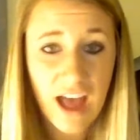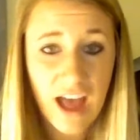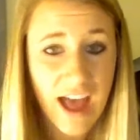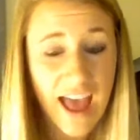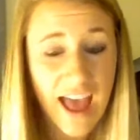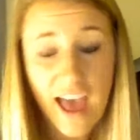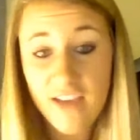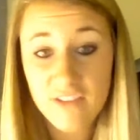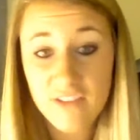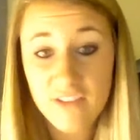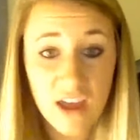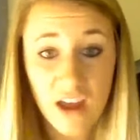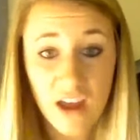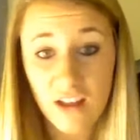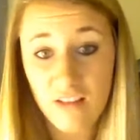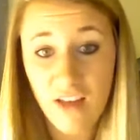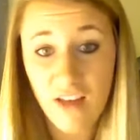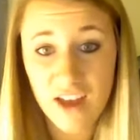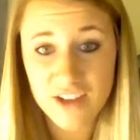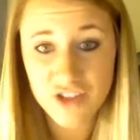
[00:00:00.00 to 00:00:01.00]
I haven't got a
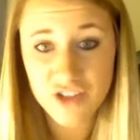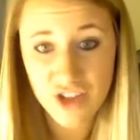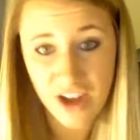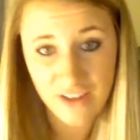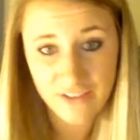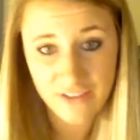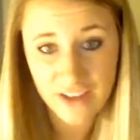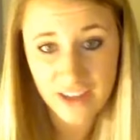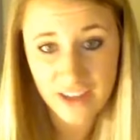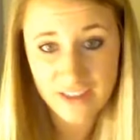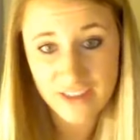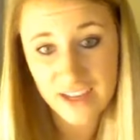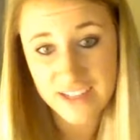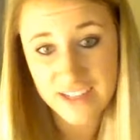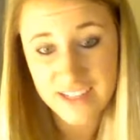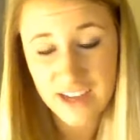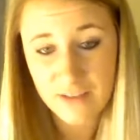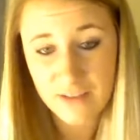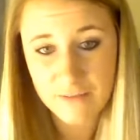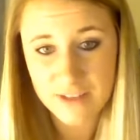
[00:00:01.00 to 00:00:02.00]
lot of traffic at that
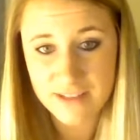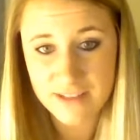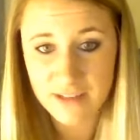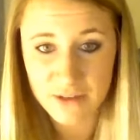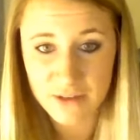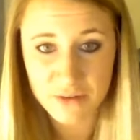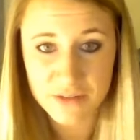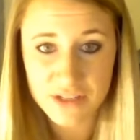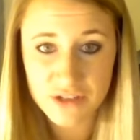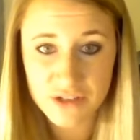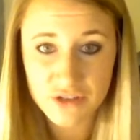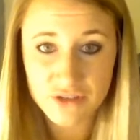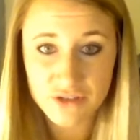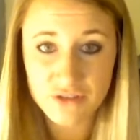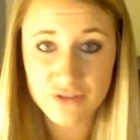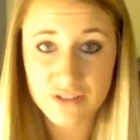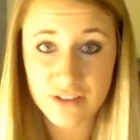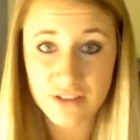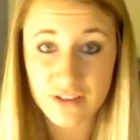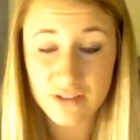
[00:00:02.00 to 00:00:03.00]
time because I know teachers are
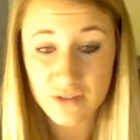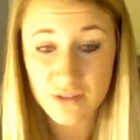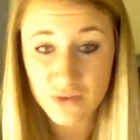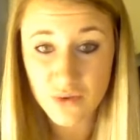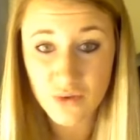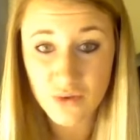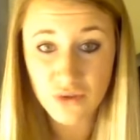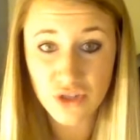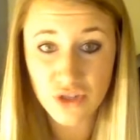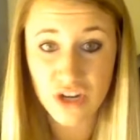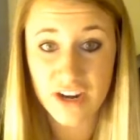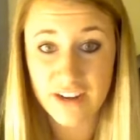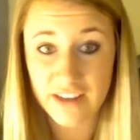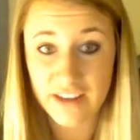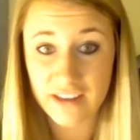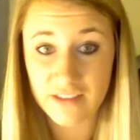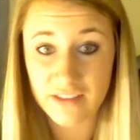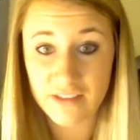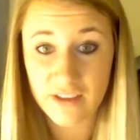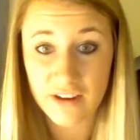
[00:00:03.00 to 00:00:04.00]
still at school trying to
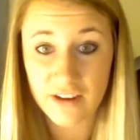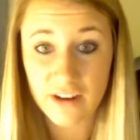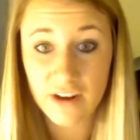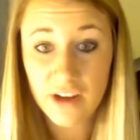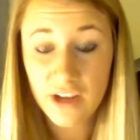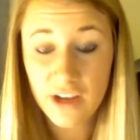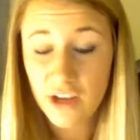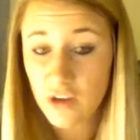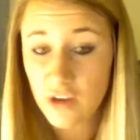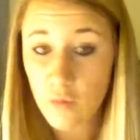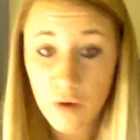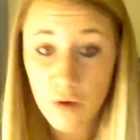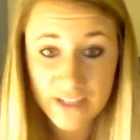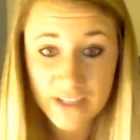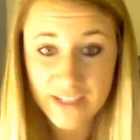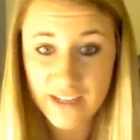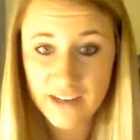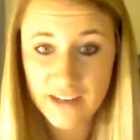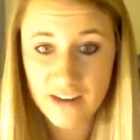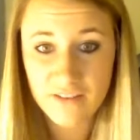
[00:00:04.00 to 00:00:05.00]
get their work
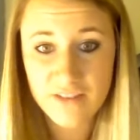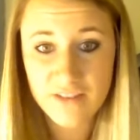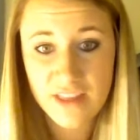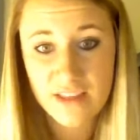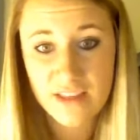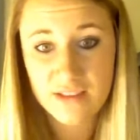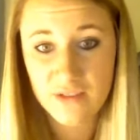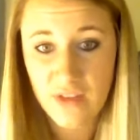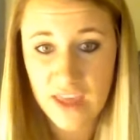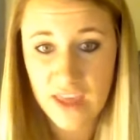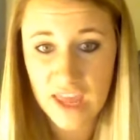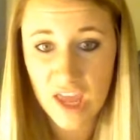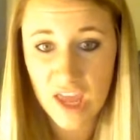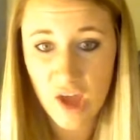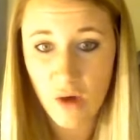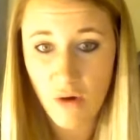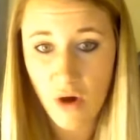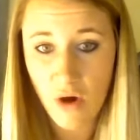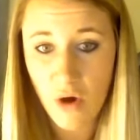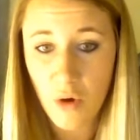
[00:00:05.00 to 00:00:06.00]
done and everything so they can
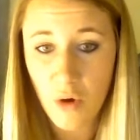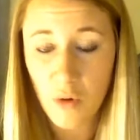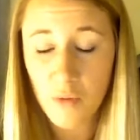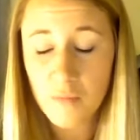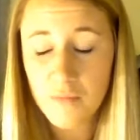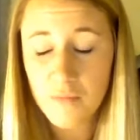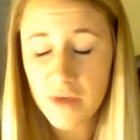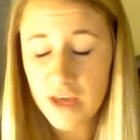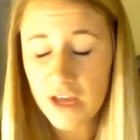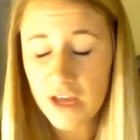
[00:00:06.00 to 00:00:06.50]
go home.